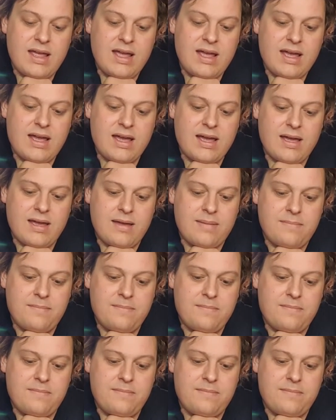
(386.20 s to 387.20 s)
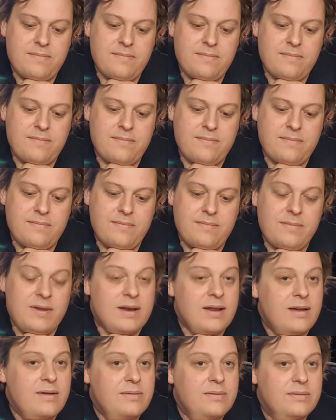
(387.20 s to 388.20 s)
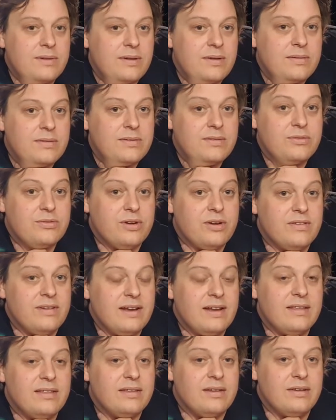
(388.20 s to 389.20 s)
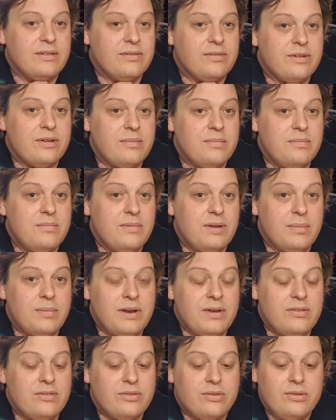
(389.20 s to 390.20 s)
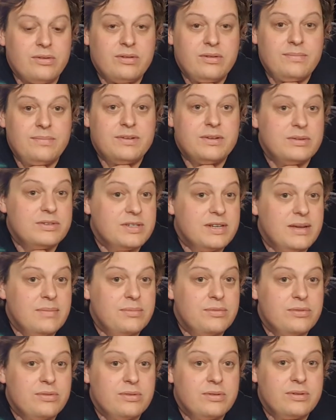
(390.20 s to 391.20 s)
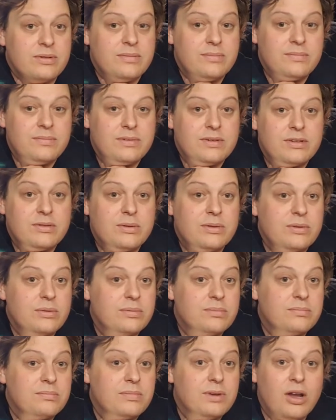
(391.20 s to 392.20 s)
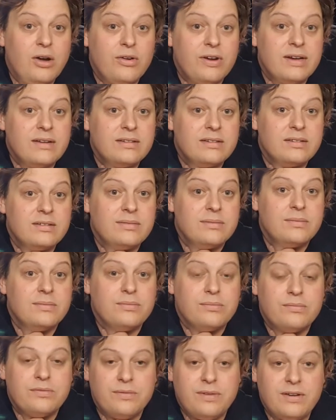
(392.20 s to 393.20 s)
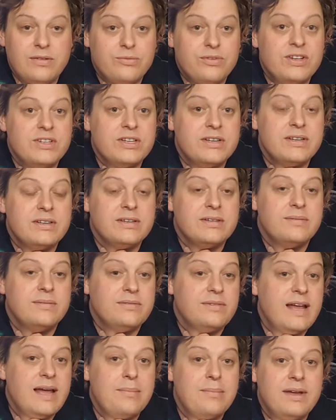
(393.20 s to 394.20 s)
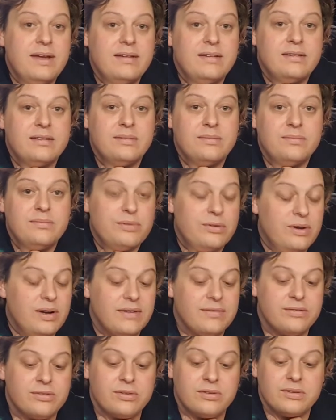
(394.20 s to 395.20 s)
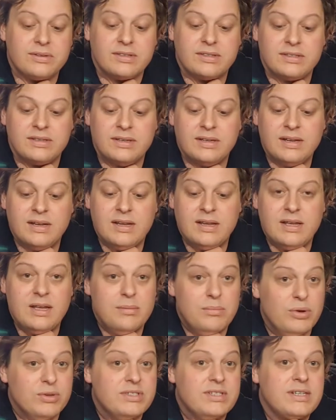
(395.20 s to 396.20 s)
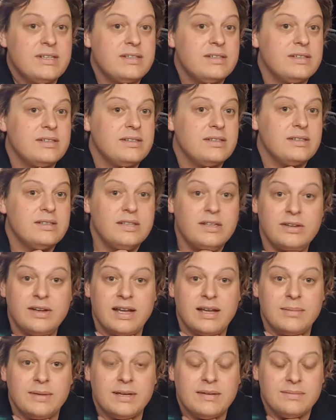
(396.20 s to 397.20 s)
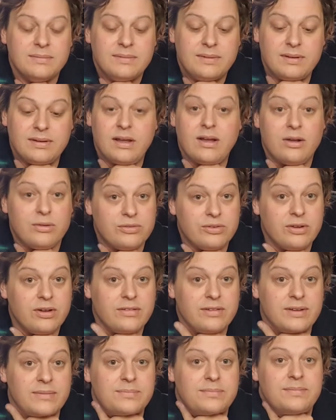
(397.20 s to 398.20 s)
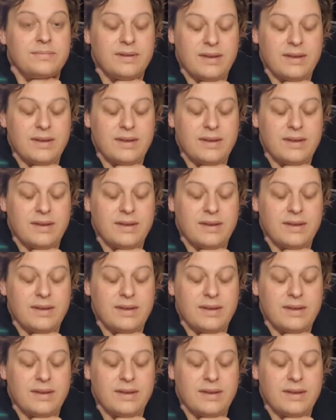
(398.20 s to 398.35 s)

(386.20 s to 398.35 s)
You know, I drive anything from a bin truck to a skip truck to lorries, flip rigids, flatbeds, forklift trucks, buses, you name it, I'll drive it.